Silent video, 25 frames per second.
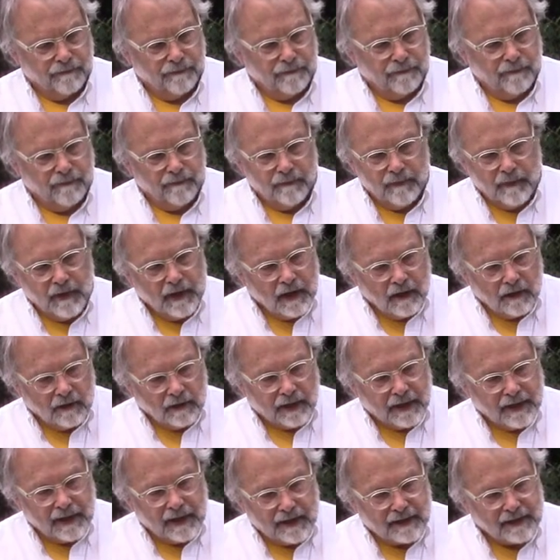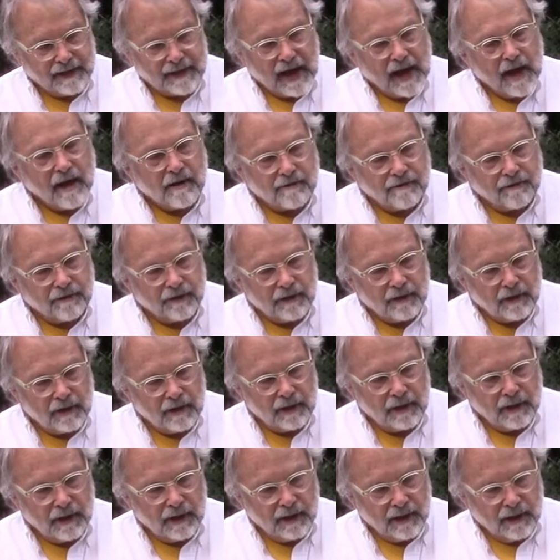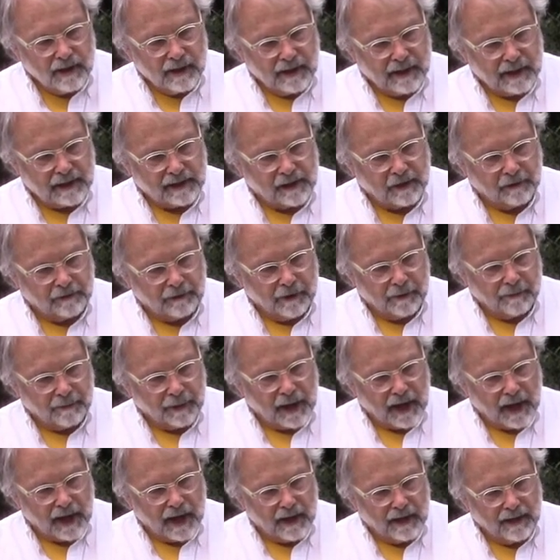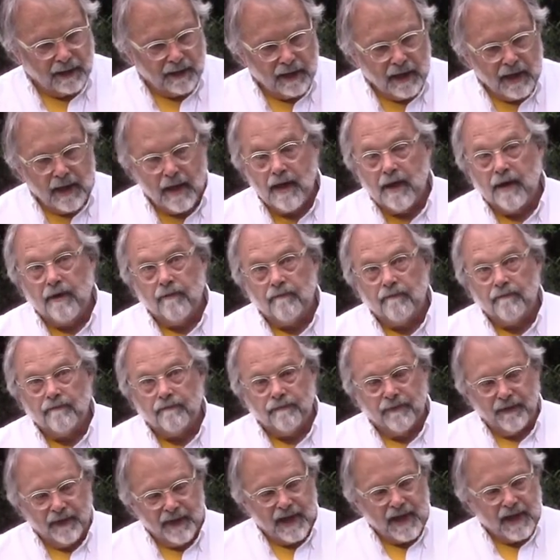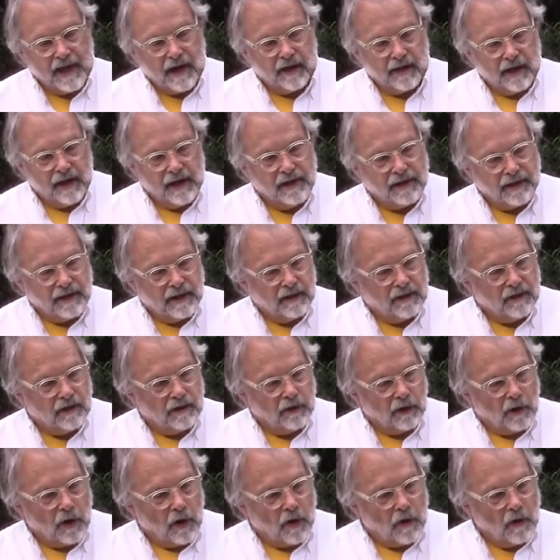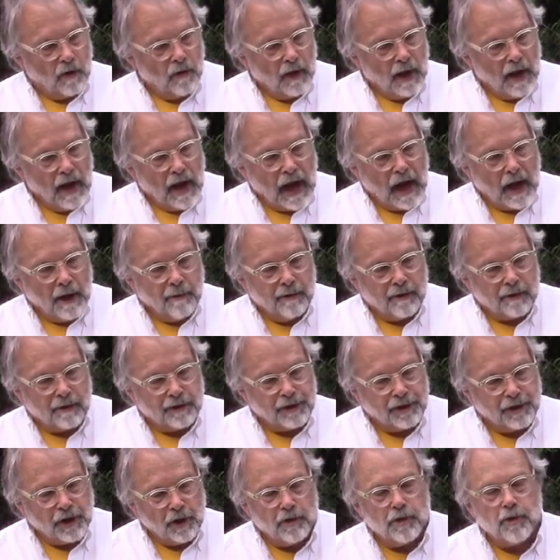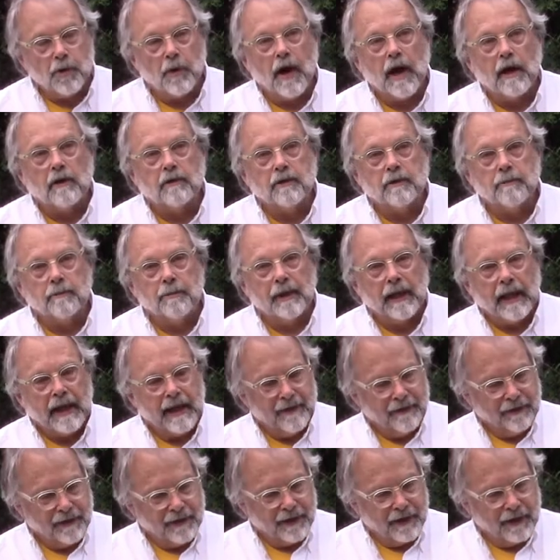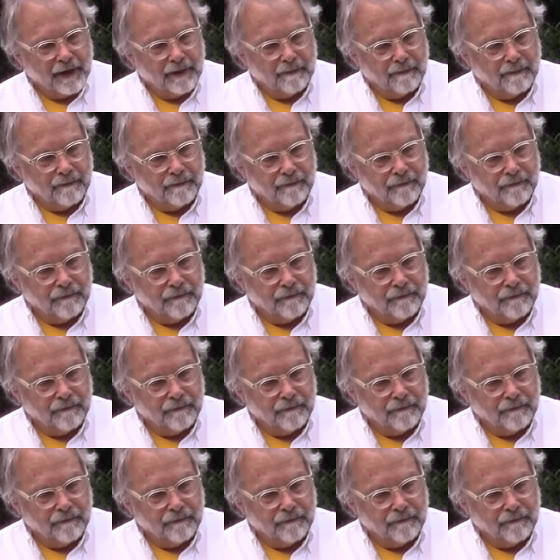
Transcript: Nearly a sackful, Getzel replied. They are easy to grow. I will show you how to plant them.